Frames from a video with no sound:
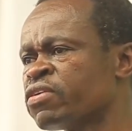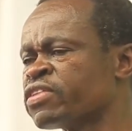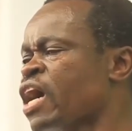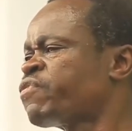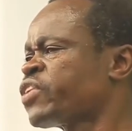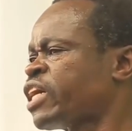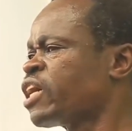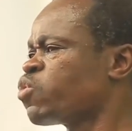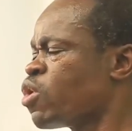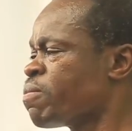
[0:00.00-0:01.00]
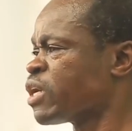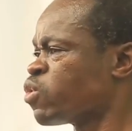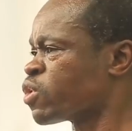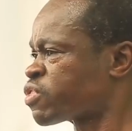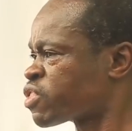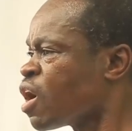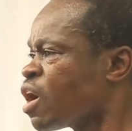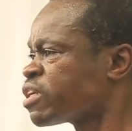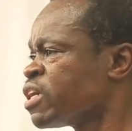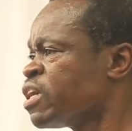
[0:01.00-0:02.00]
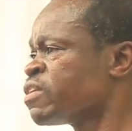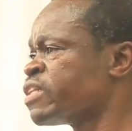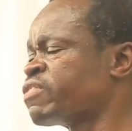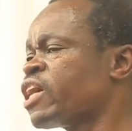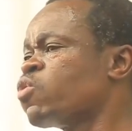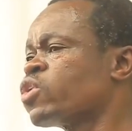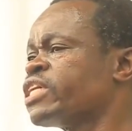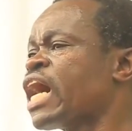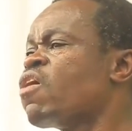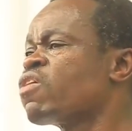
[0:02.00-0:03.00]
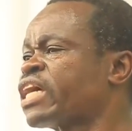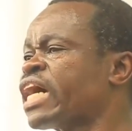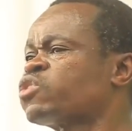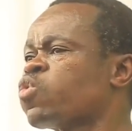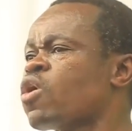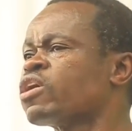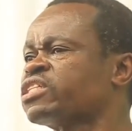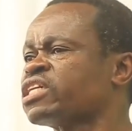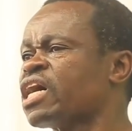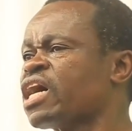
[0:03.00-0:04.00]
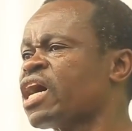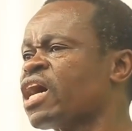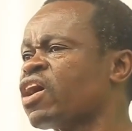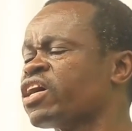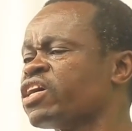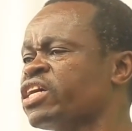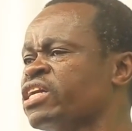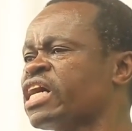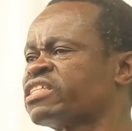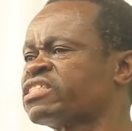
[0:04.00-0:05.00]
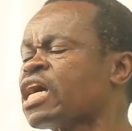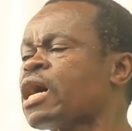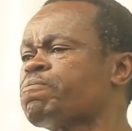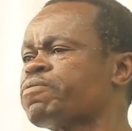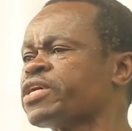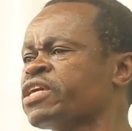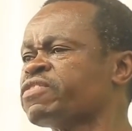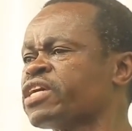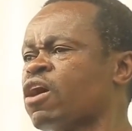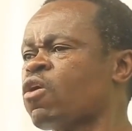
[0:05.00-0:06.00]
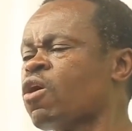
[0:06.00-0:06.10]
The African woman who thought that they would now get water in a tap in their